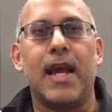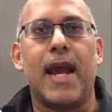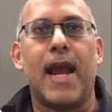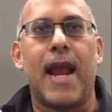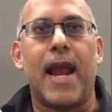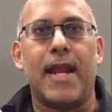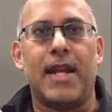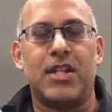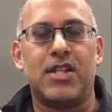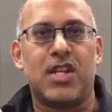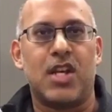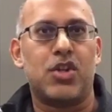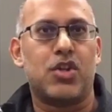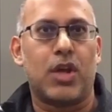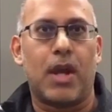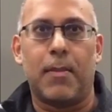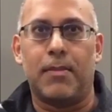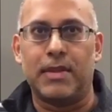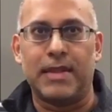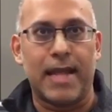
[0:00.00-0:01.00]
And
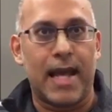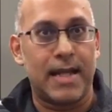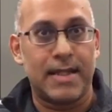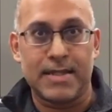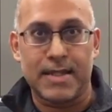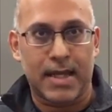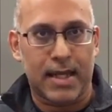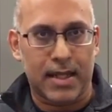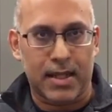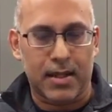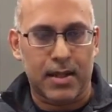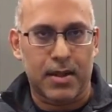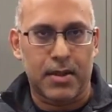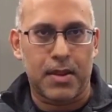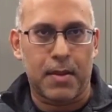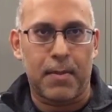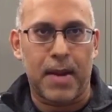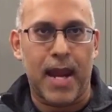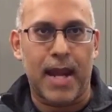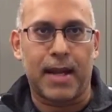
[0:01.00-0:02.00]
essentially I'm lending
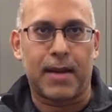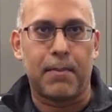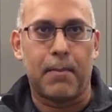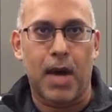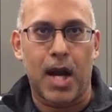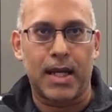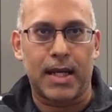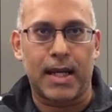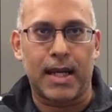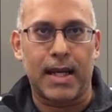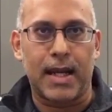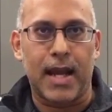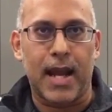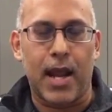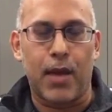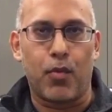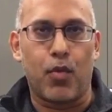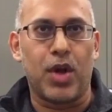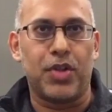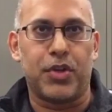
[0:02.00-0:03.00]
the bank money,
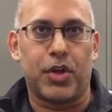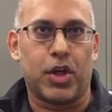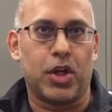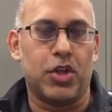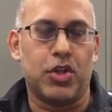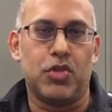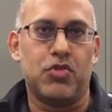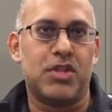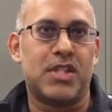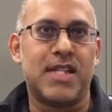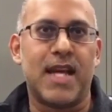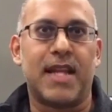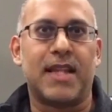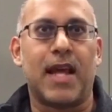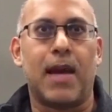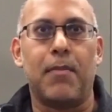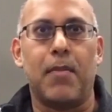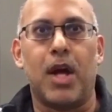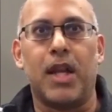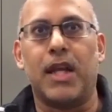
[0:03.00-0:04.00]
and what they're going to do is take
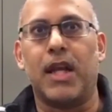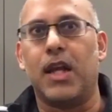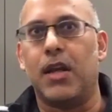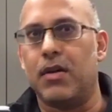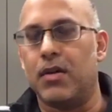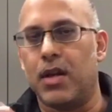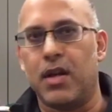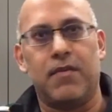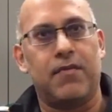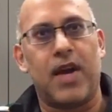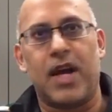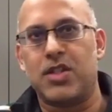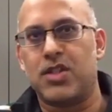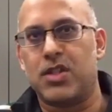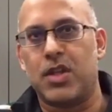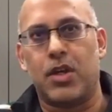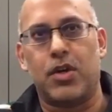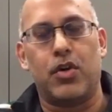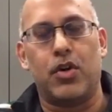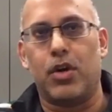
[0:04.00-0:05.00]
that money and
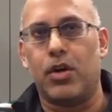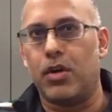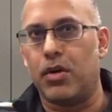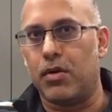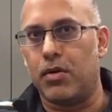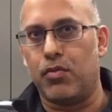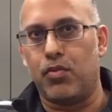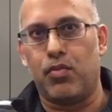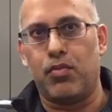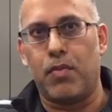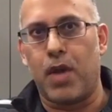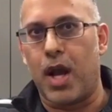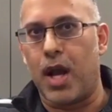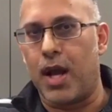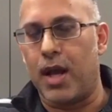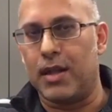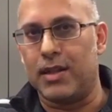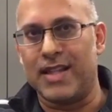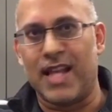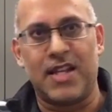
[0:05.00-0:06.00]
invest it or
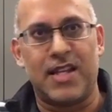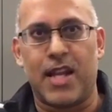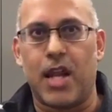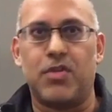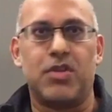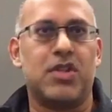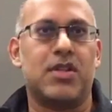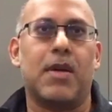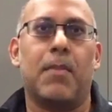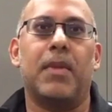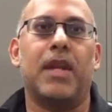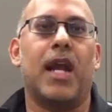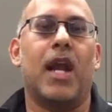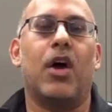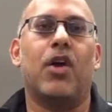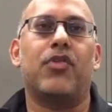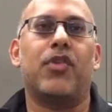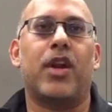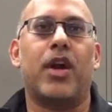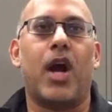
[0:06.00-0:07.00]
lend it out to somebody
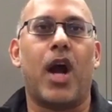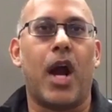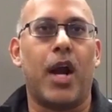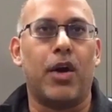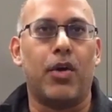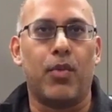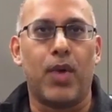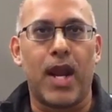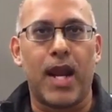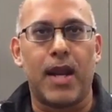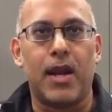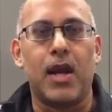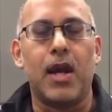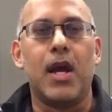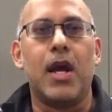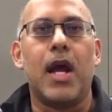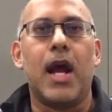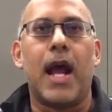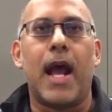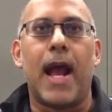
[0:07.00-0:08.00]
else at a higher rate.
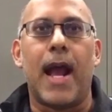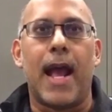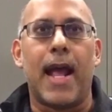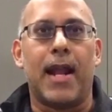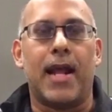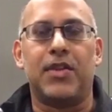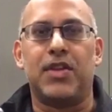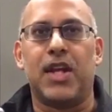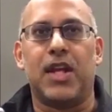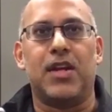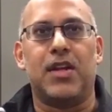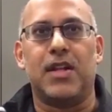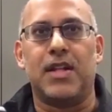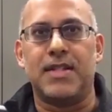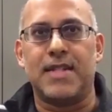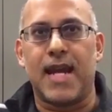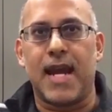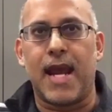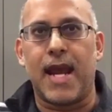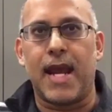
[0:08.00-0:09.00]
And at the end of the
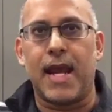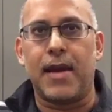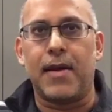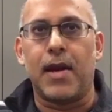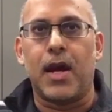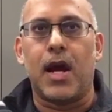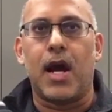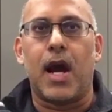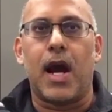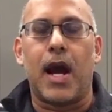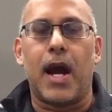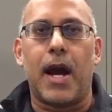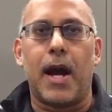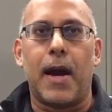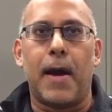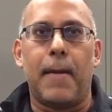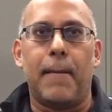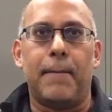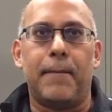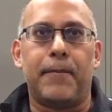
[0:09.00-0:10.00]
day,
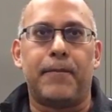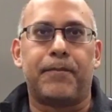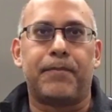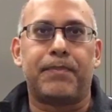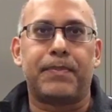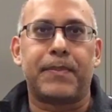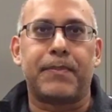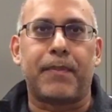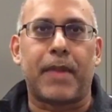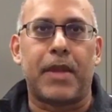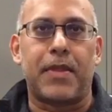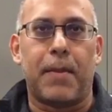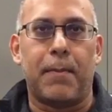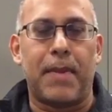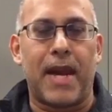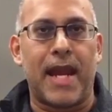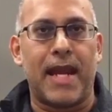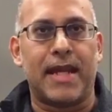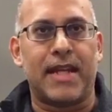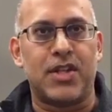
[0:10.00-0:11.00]
the
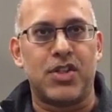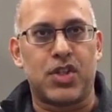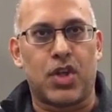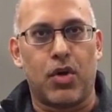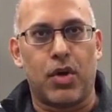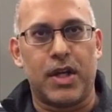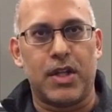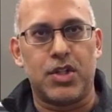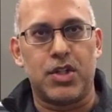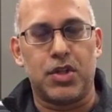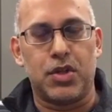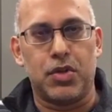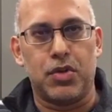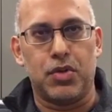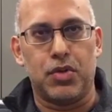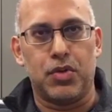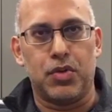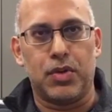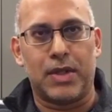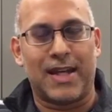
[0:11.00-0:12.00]
bank is going
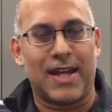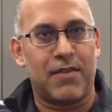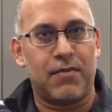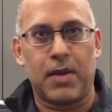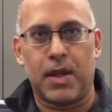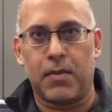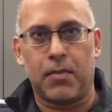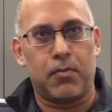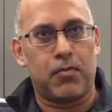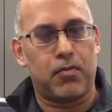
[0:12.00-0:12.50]
to give me